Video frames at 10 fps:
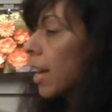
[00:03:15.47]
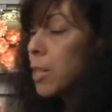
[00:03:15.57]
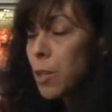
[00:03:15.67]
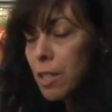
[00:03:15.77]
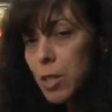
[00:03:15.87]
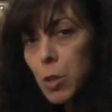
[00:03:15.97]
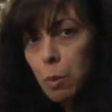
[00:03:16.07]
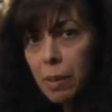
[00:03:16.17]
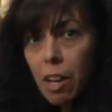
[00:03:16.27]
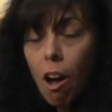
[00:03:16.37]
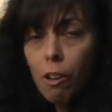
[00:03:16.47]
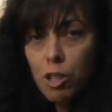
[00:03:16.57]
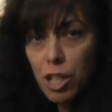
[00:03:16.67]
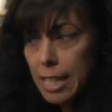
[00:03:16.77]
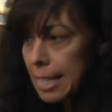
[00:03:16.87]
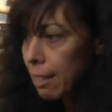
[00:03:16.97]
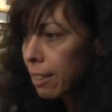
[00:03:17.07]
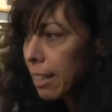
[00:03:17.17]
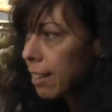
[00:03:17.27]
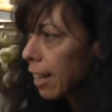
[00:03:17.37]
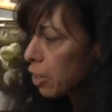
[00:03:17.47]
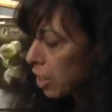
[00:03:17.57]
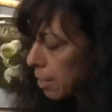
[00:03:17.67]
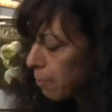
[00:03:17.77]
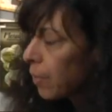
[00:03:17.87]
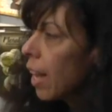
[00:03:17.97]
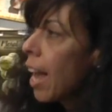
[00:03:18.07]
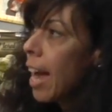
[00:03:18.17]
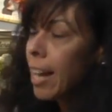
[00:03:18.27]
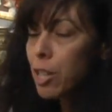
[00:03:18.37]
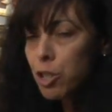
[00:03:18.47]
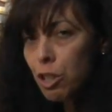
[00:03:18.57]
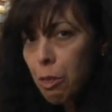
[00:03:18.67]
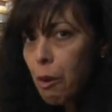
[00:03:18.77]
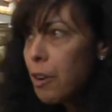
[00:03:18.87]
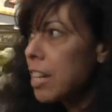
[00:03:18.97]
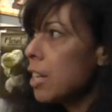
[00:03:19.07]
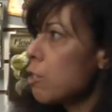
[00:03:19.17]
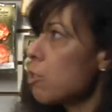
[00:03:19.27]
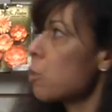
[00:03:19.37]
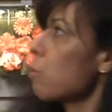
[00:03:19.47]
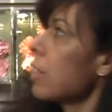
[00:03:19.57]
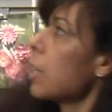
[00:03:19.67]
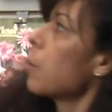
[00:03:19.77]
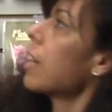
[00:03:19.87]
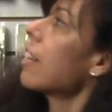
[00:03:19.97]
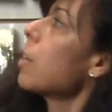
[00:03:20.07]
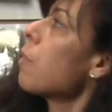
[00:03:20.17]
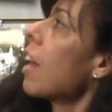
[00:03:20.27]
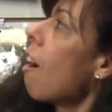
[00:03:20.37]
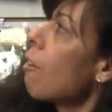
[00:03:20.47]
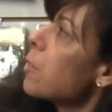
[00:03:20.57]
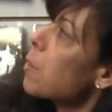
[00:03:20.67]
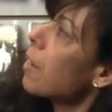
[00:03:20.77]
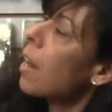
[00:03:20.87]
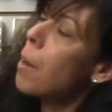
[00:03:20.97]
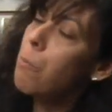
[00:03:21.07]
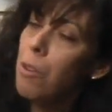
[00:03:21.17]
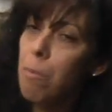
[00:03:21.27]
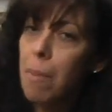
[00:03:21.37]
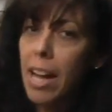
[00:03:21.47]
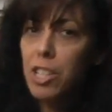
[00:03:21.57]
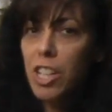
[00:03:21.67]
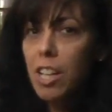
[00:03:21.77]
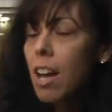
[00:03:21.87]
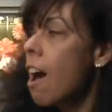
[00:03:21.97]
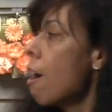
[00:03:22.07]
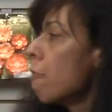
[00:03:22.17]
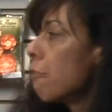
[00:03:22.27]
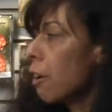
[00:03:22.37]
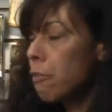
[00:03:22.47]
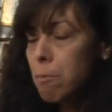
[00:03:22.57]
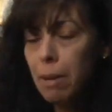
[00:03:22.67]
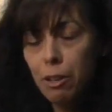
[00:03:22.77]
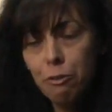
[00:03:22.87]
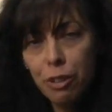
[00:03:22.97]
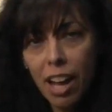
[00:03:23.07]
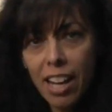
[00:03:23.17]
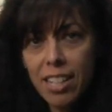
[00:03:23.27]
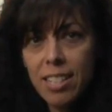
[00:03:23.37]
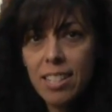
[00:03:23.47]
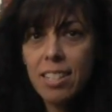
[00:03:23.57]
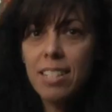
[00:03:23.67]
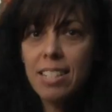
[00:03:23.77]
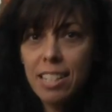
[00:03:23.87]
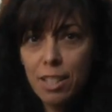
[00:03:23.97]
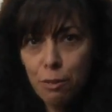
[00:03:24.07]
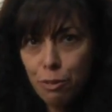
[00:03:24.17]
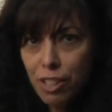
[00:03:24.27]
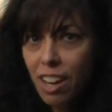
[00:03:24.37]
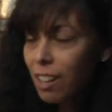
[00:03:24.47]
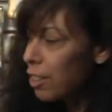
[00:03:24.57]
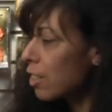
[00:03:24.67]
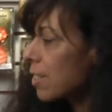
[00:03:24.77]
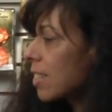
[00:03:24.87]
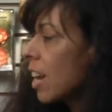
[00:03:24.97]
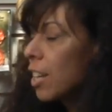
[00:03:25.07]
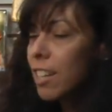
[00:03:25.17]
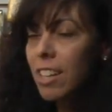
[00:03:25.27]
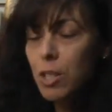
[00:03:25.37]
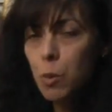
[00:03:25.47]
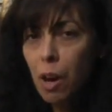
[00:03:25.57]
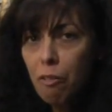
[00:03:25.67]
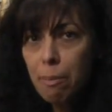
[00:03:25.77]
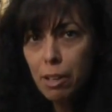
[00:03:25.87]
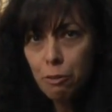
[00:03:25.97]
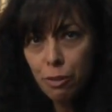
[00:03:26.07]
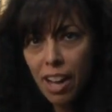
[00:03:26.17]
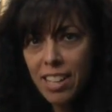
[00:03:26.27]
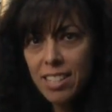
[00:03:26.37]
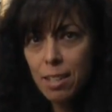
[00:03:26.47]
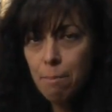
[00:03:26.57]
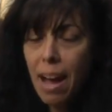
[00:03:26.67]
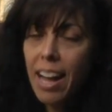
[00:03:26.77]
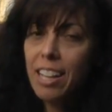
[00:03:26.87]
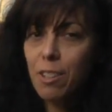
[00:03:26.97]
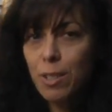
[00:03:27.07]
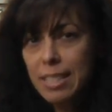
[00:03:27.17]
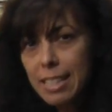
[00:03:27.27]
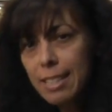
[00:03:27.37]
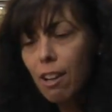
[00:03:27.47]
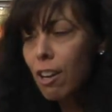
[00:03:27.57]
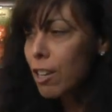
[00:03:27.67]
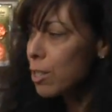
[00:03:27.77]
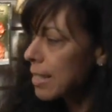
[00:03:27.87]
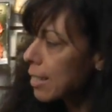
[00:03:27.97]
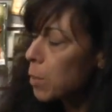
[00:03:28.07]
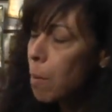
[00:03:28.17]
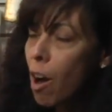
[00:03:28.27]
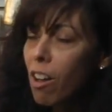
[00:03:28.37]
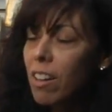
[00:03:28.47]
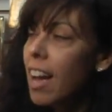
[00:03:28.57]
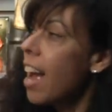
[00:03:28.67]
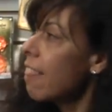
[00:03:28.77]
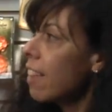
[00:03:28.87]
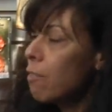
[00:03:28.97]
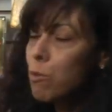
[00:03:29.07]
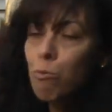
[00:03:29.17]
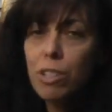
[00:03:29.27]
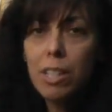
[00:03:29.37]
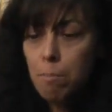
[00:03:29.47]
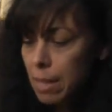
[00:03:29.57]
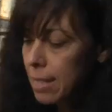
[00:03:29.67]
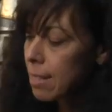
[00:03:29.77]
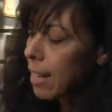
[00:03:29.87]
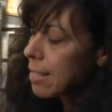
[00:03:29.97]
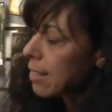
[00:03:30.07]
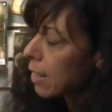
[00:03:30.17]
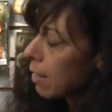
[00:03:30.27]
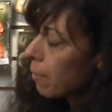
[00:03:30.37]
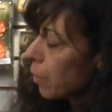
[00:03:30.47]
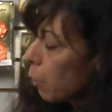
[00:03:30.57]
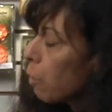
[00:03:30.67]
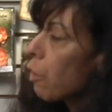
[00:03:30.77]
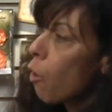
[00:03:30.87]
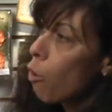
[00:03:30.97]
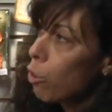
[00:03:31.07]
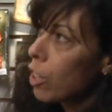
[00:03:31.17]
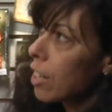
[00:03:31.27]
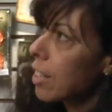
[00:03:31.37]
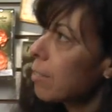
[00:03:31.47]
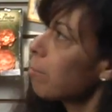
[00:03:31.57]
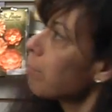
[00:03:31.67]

So this is what we call our Chantilly collection. And I should throw in here just really quickly, they also come with matching velvet butterflies in 6 different colors. You get 12 butterflies in a pack. They're 6 large, 6 small. They really mix nicely with the whole look.